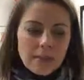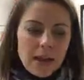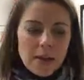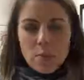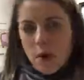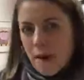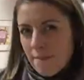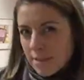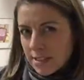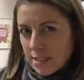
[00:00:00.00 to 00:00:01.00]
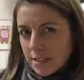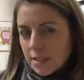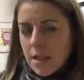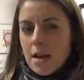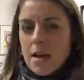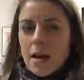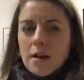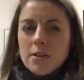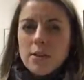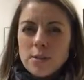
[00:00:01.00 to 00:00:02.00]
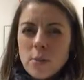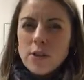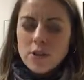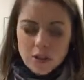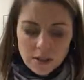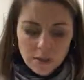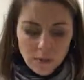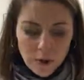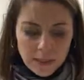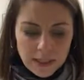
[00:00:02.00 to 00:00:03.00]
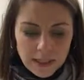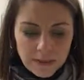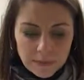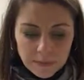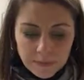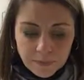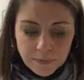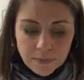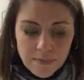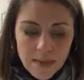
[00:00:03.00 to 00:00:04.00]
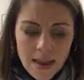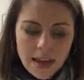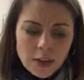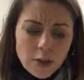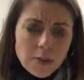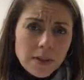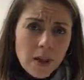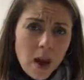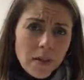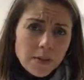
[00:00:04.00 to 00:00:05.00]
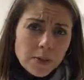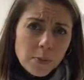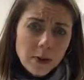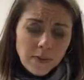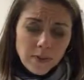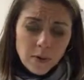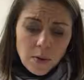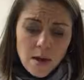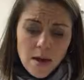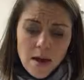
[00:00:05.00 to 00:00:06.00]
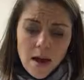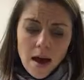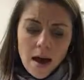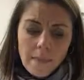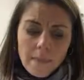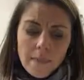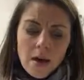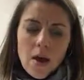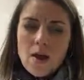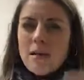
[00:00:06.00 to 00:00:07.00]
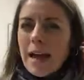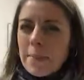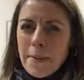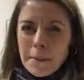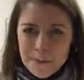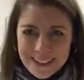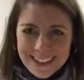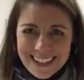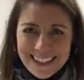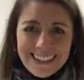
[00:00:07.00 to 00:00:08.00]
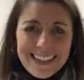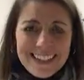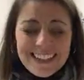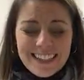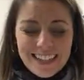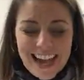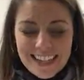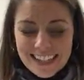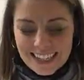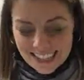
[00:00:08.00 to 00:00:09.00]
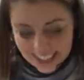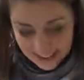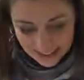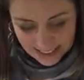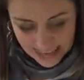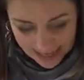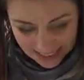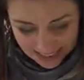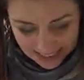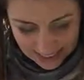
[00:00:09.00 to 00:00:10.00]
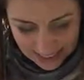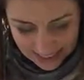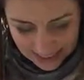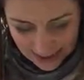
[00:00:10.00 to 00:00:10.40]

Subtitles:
had more emphasis. So this was just informative. And in terms of the author's point of view, a lot of people miss this, and it's the last sentence of the text. It says,